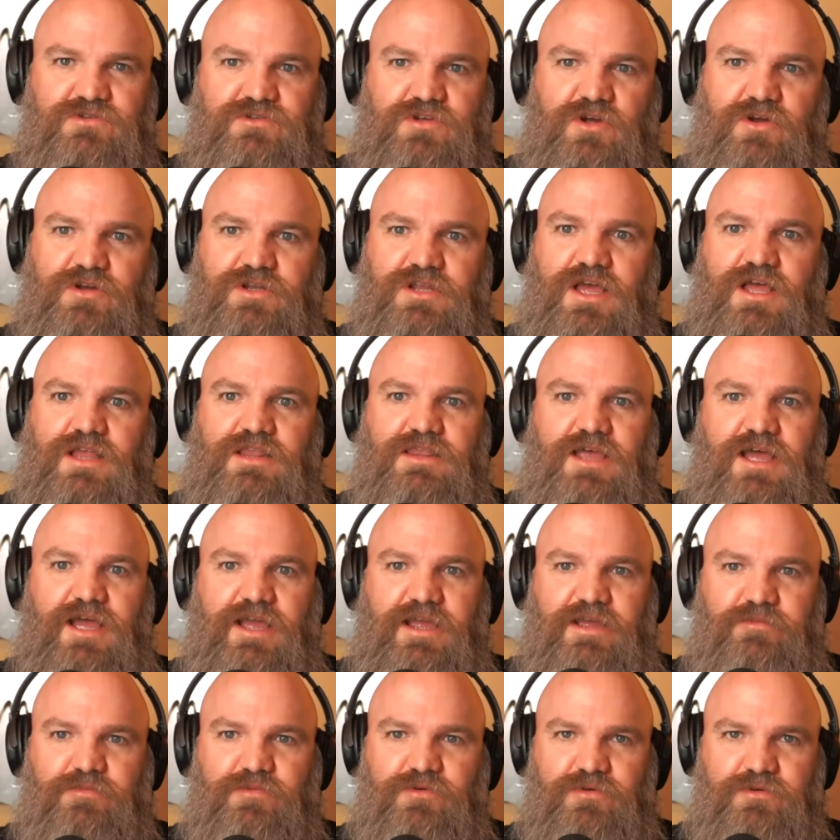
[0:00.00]
are not
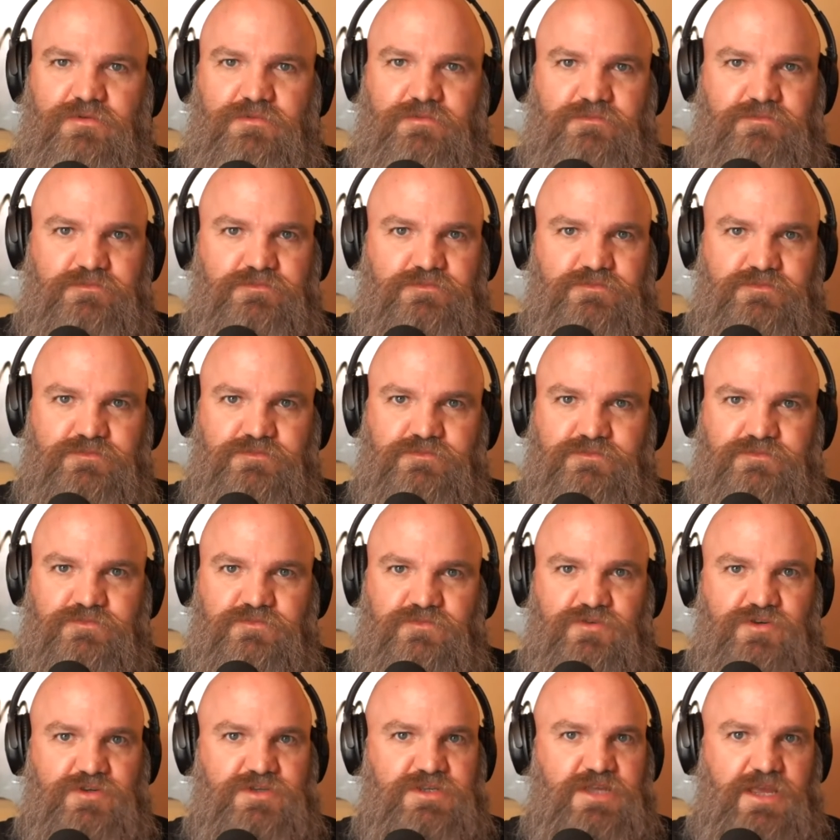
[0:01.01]
liable
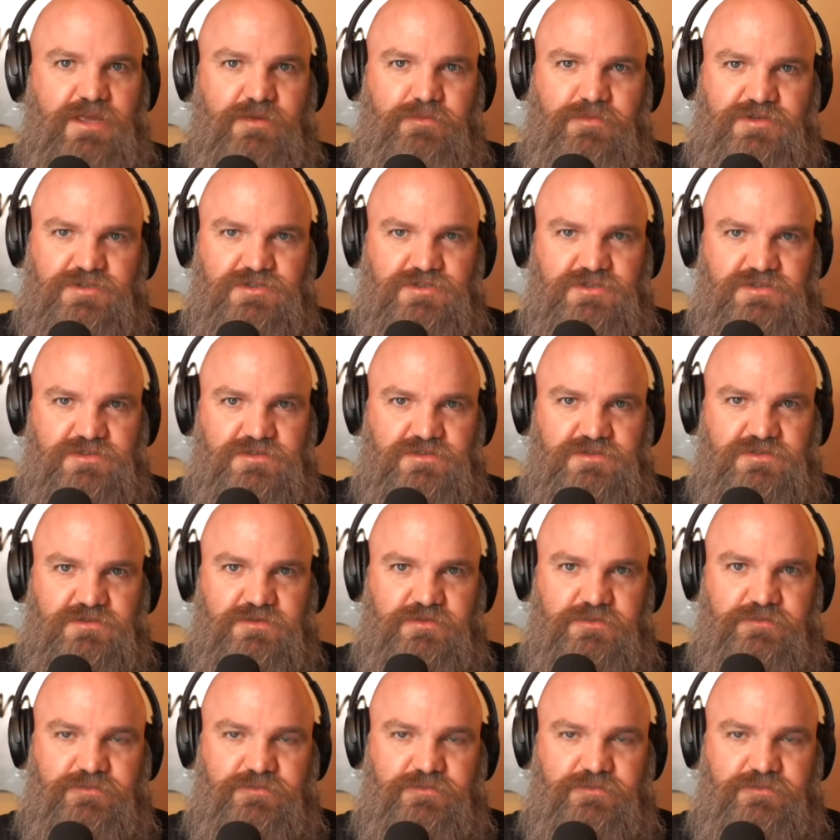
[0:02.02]
for damages.